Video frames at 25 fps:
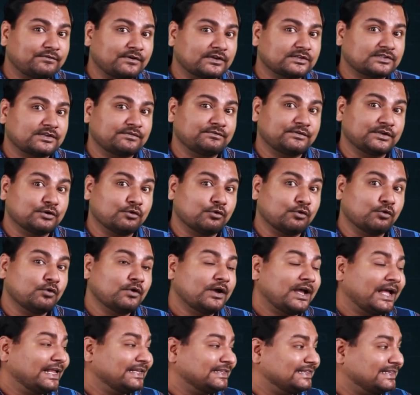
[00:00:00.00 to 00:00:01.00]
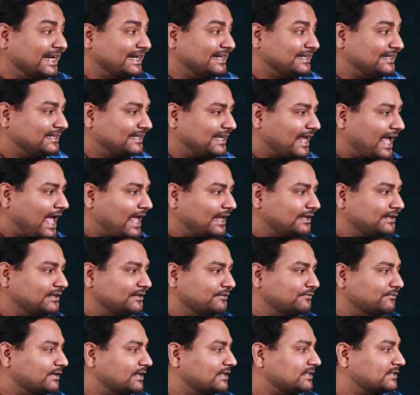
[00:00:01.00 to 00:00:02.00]
function, we know that tan
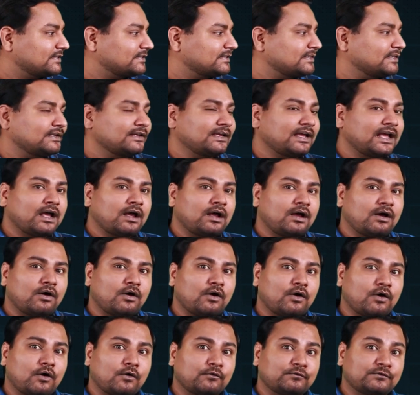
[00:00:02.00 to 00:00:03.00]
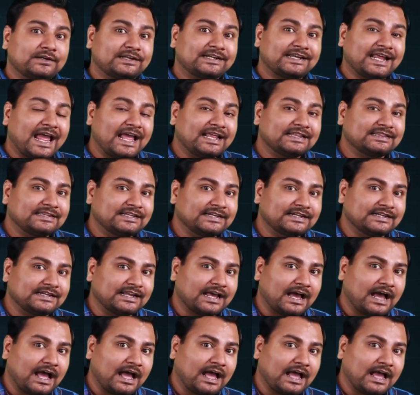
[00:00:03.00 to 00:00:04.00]
inverse of tan
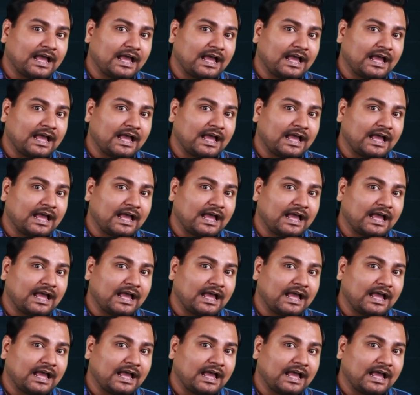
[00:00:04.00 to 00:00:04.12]
theta